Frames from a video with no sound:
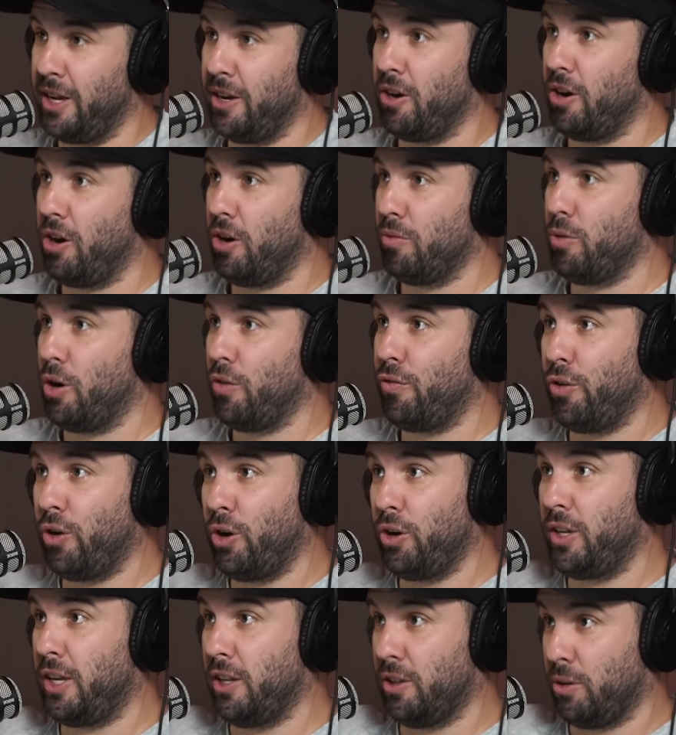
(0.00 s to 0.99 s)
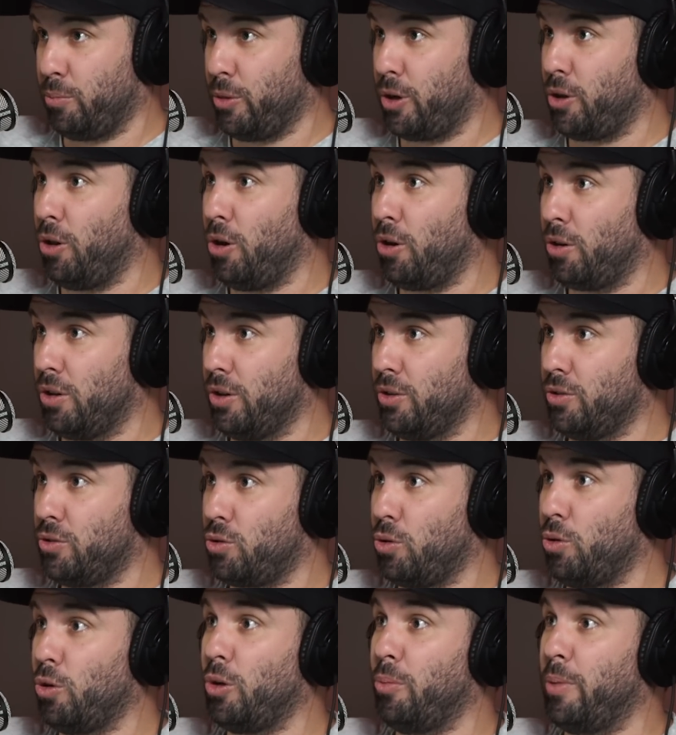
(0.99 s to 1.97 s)
and I've heard Gillan McLachlan
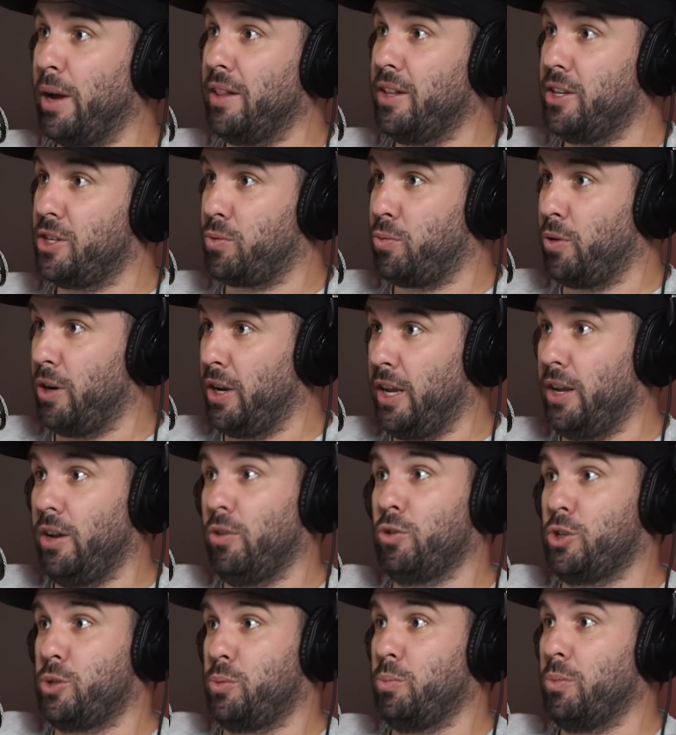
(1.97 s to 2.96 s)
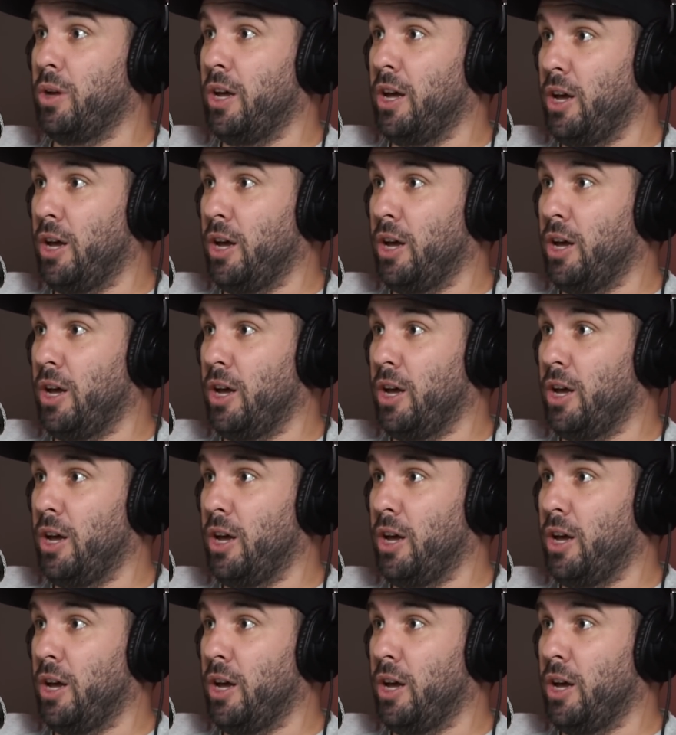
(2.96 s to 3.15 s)
talk about this when it was